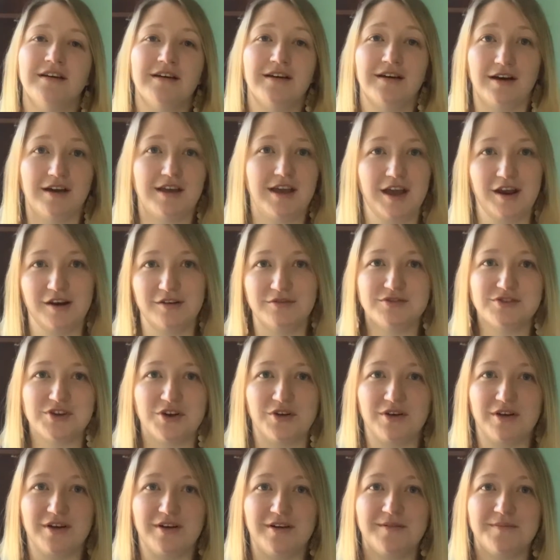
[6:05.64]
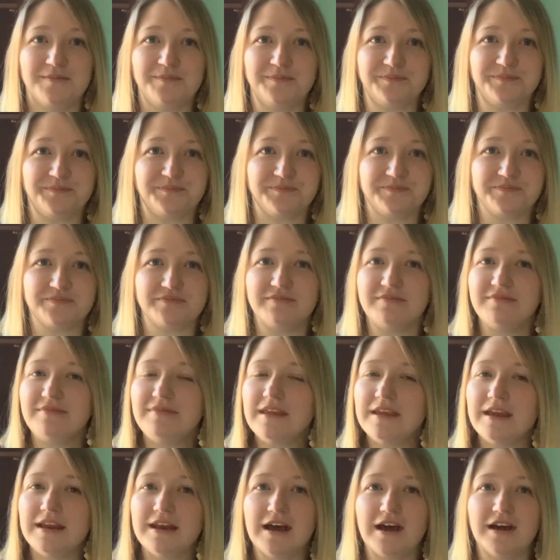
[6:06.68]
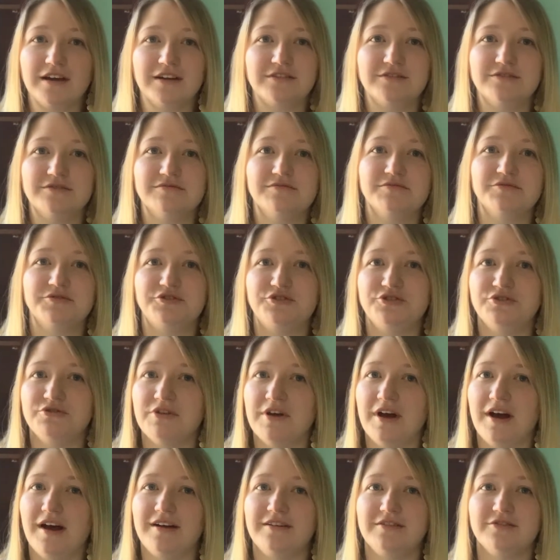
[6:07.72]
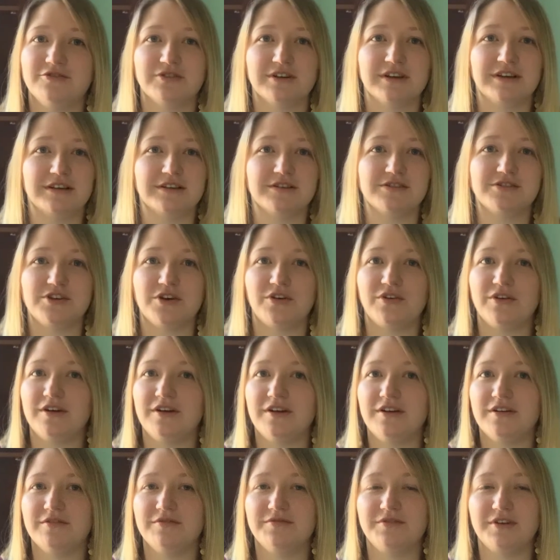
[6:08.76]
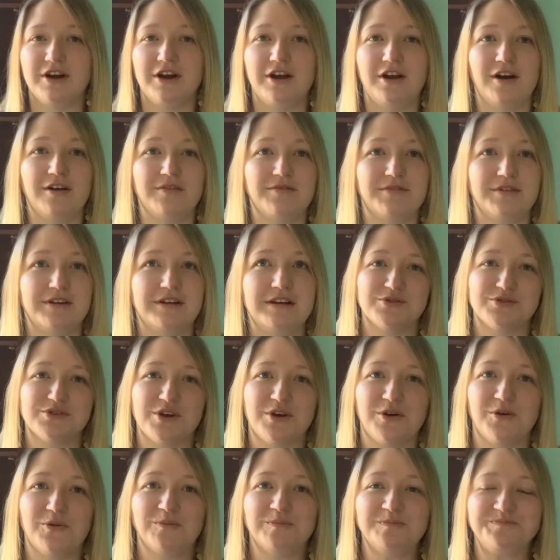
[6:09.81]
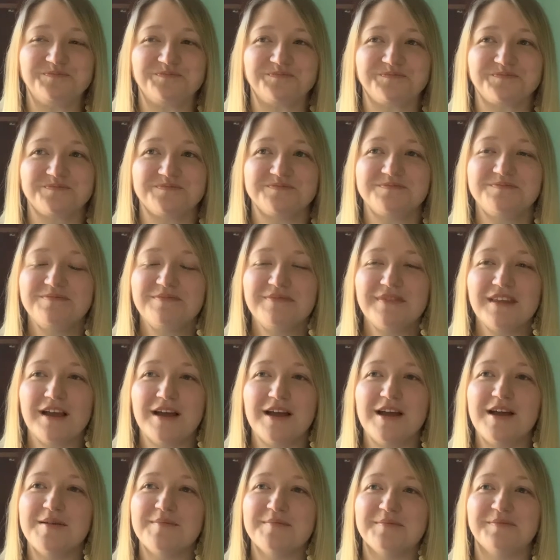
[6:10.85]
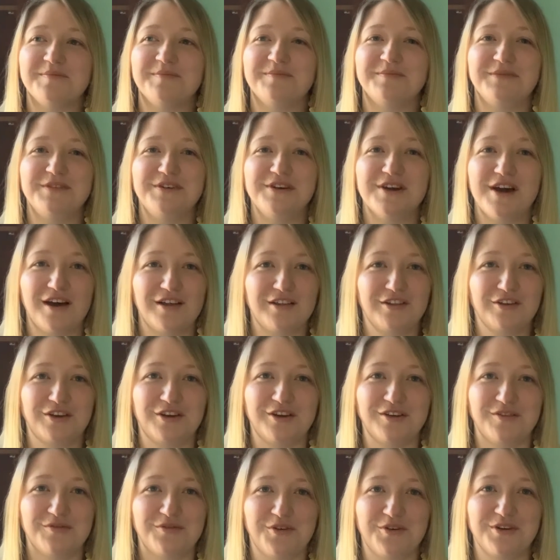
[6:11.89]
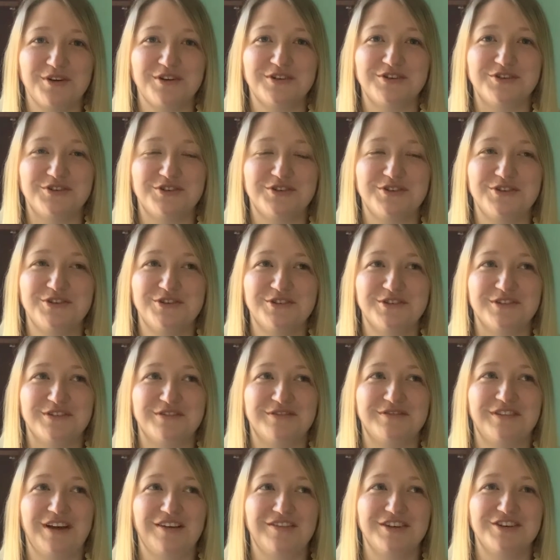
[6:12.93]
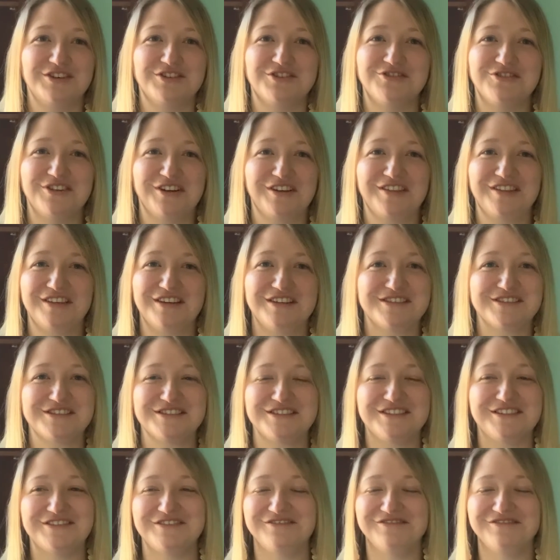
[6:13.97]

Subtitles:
a can of soda. And I do not drink soda very often, so I'm not looking forward to having to drink this. It